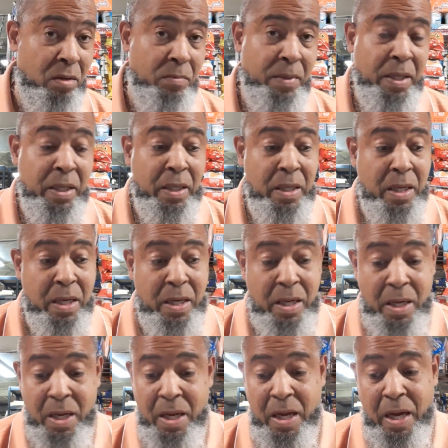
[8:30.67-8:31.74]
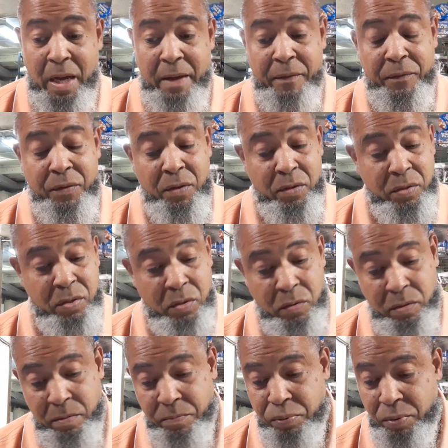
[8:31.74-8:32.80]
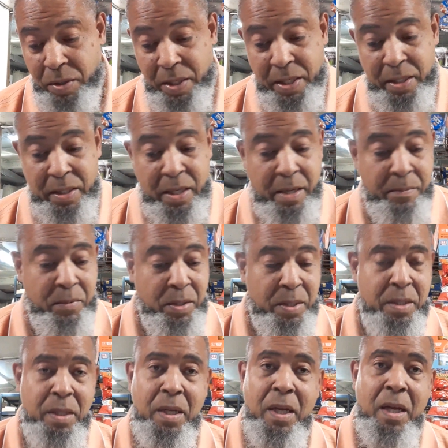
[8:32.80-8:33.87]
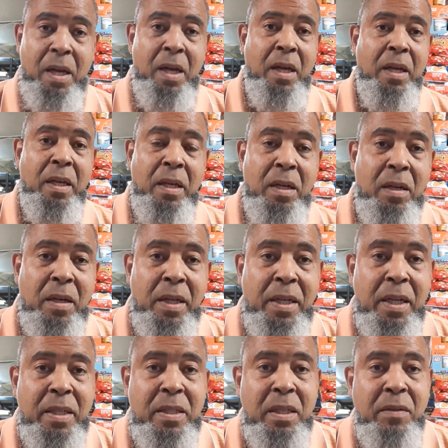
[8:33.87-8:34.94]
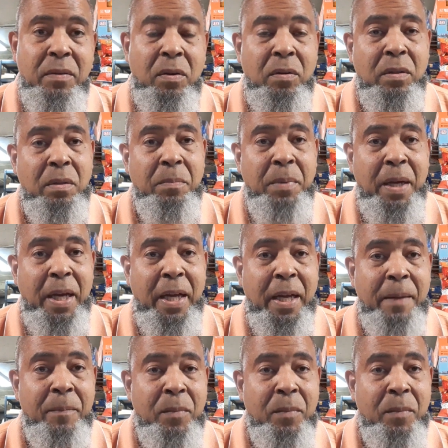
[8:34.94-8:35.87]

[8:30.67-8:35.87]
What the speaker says: Oh my God, I feel so depressed. I'm this and that. You don't let that stuff hold you back.